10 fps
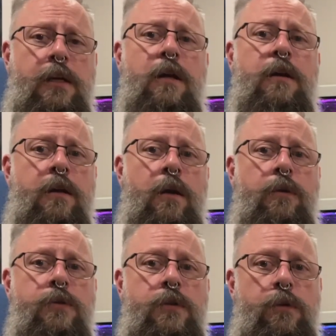year
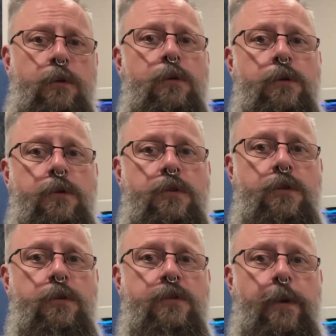ago to
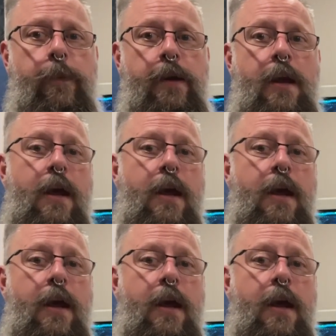someone